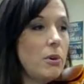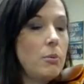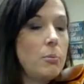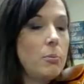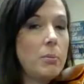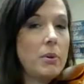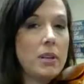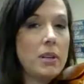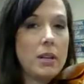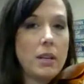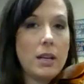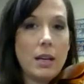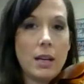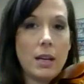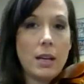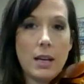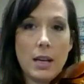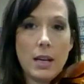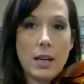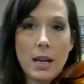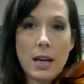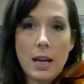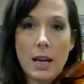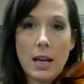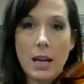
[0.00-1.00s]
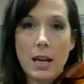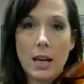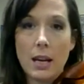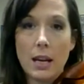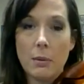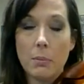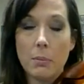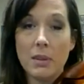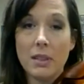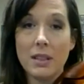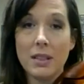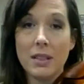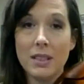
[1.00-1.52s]
open
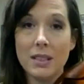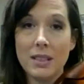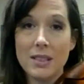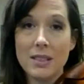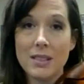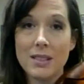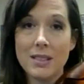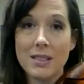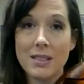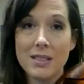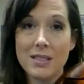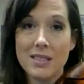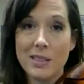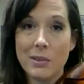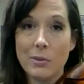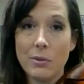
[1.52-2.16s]
A, but then it says